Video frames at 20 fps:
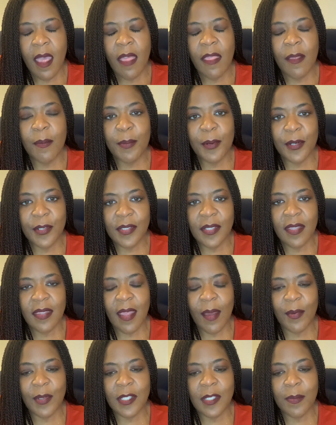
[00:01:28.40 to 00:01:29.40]
person
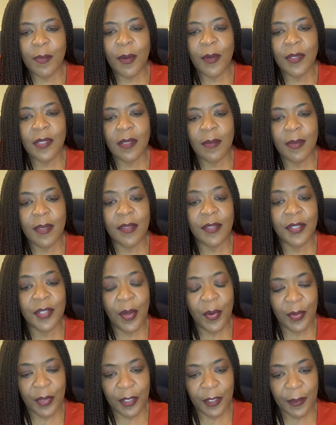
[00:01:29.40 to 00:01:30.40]
that was supposed to be the
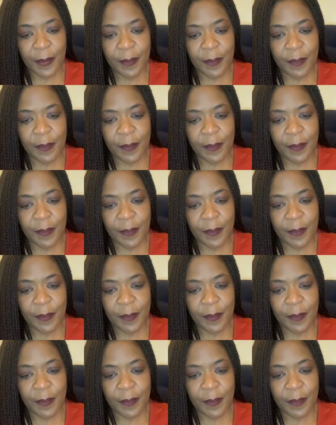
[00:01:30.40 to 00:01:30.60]
donor